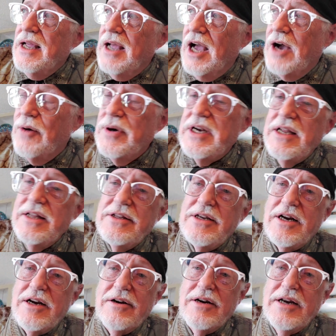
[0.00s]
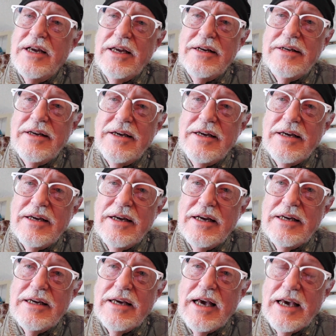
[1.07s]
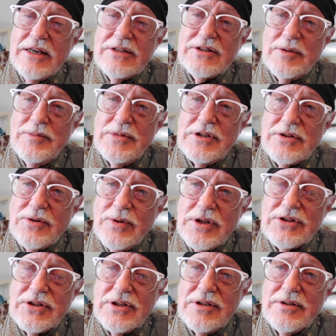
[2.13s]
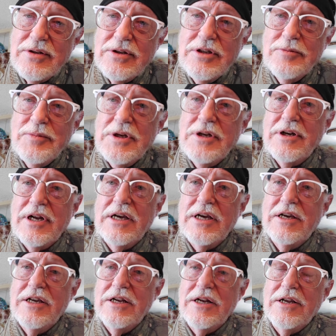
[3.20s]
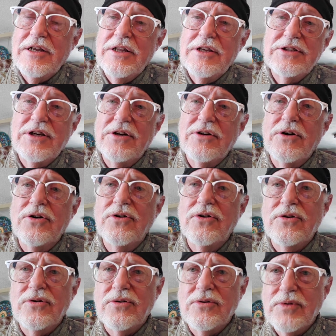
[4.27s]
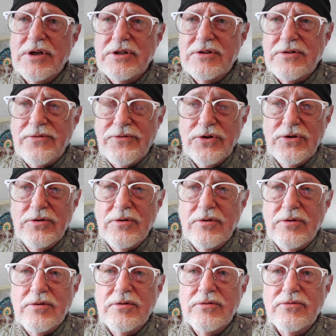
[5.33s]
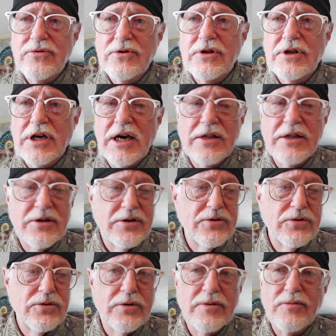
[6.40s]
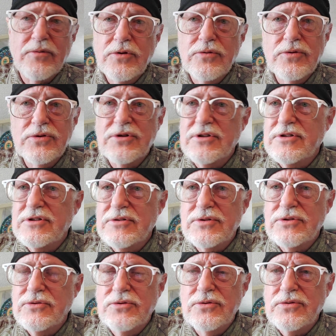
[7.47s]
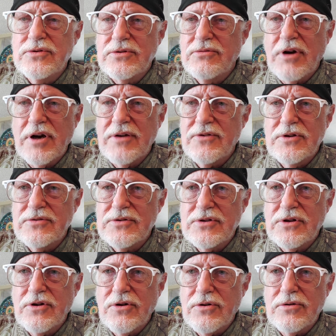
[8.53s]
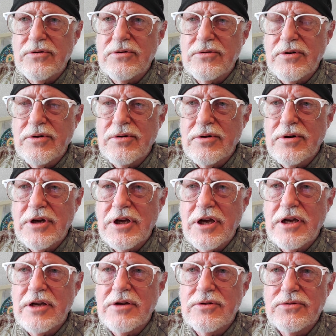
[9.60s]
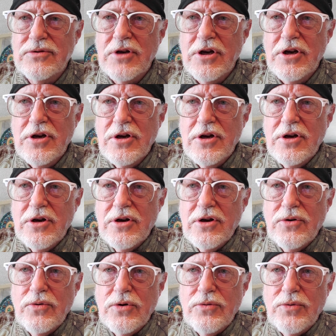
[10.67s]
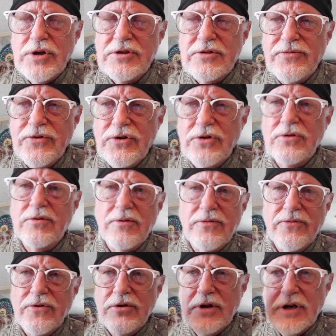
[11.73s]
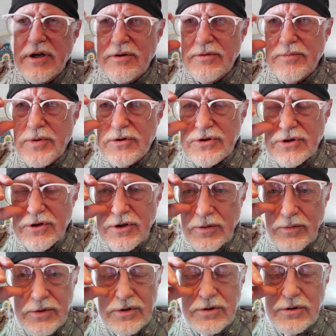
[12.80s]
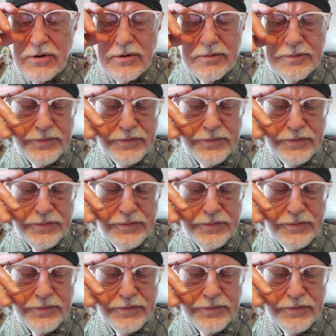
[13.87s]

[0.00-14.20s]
I went in there and uh, I, I asked him this question, and the minute I and they said, "Oh, when's the funeral?" for the guy whoever who was this was, who was driving there was a girl or a guy who when's the funeral for the guy, person that was uh,